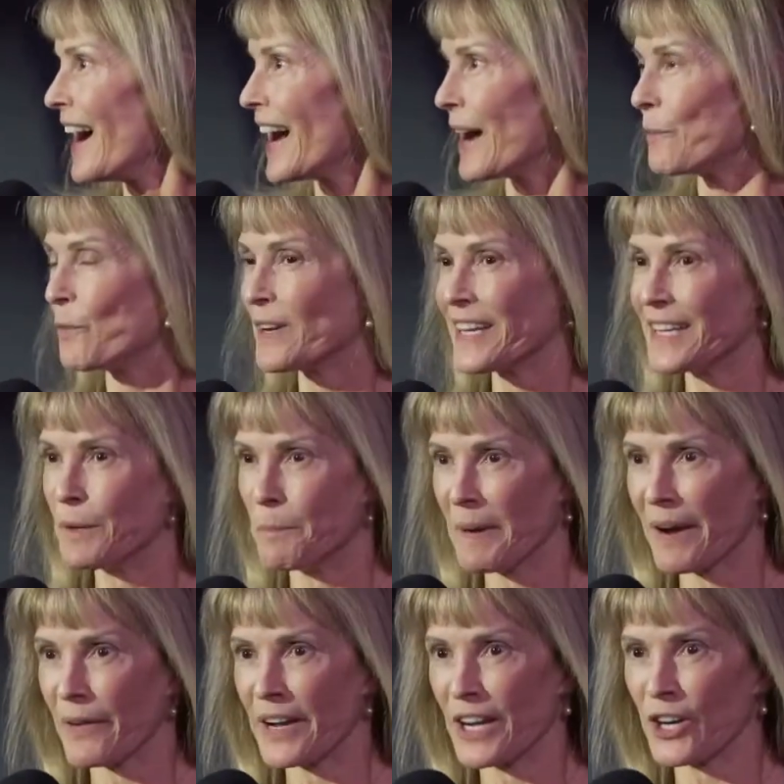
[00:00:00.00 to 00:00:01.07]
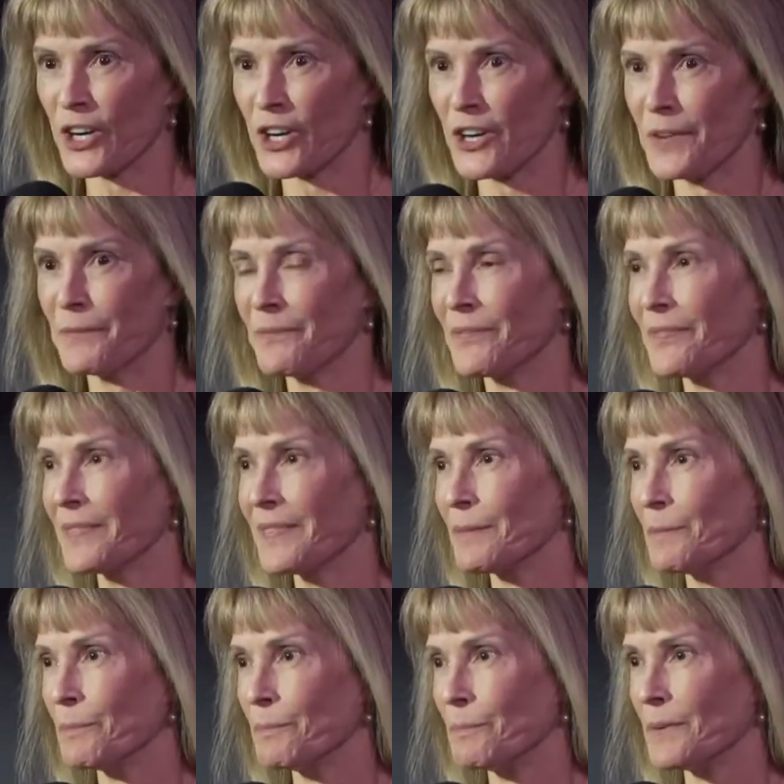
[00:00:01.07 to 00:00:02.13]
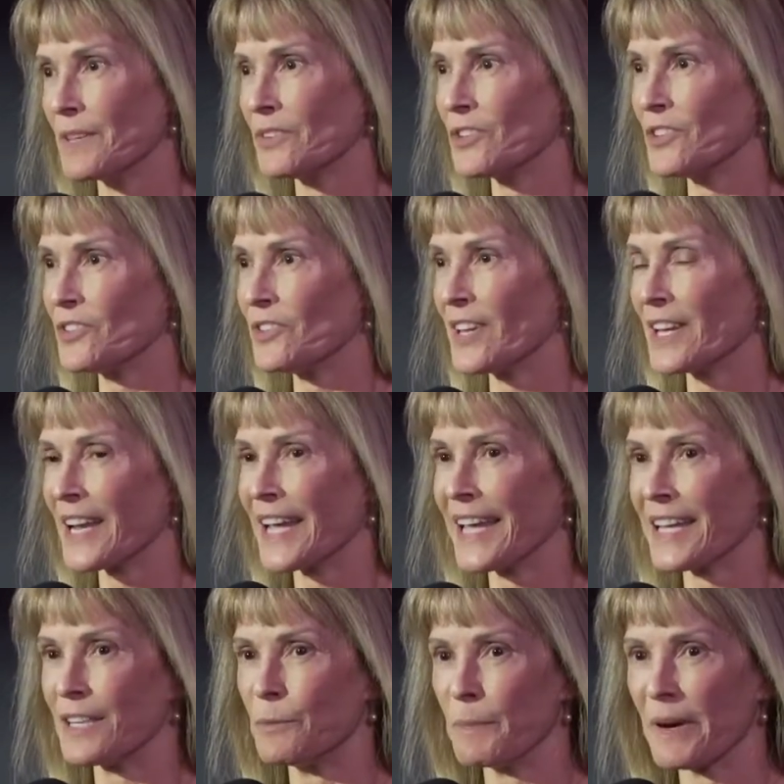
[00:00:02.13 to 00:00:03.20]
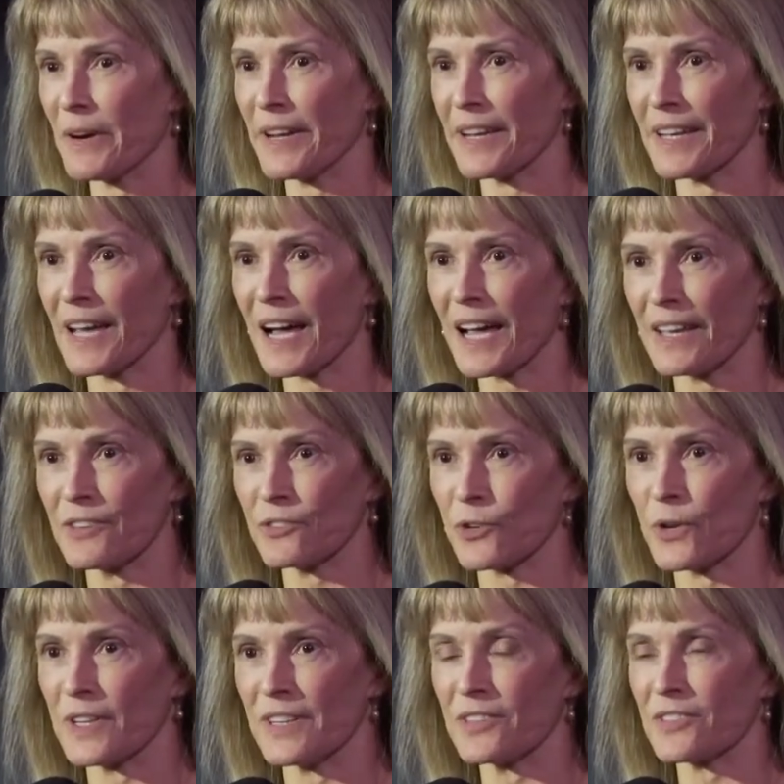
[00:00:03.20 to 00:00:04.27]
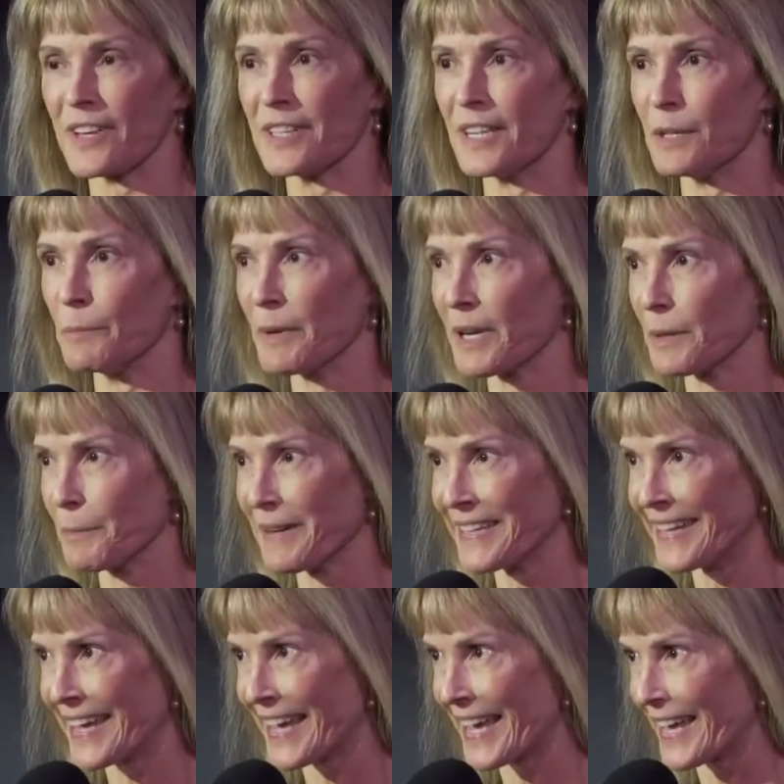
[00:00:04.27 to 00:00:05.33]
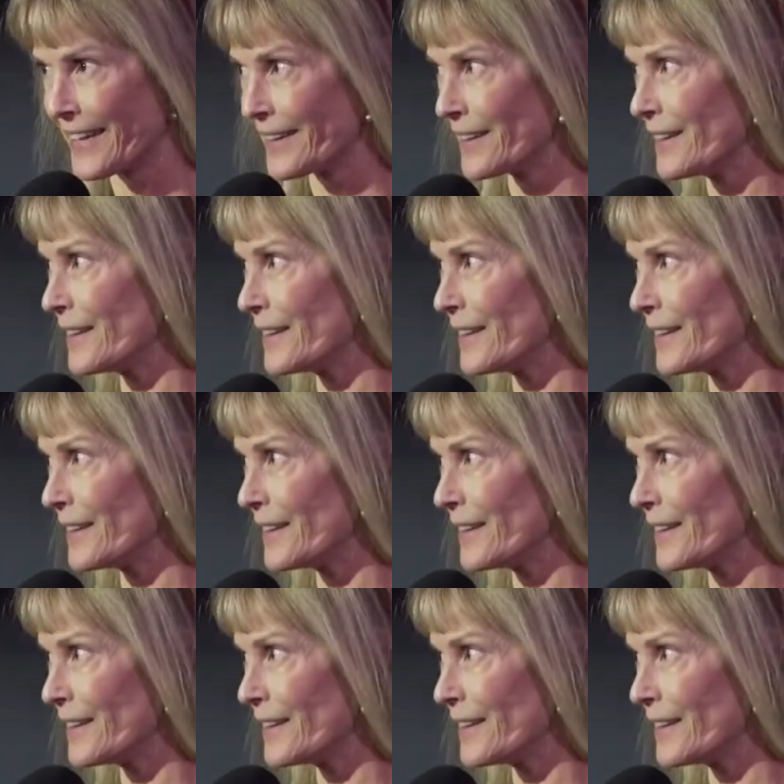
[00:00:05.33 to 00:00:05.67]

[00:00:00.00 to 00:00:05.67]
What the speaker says: I wanted to marry her, but she said I had to marry a guy, so I decided to marry my dad.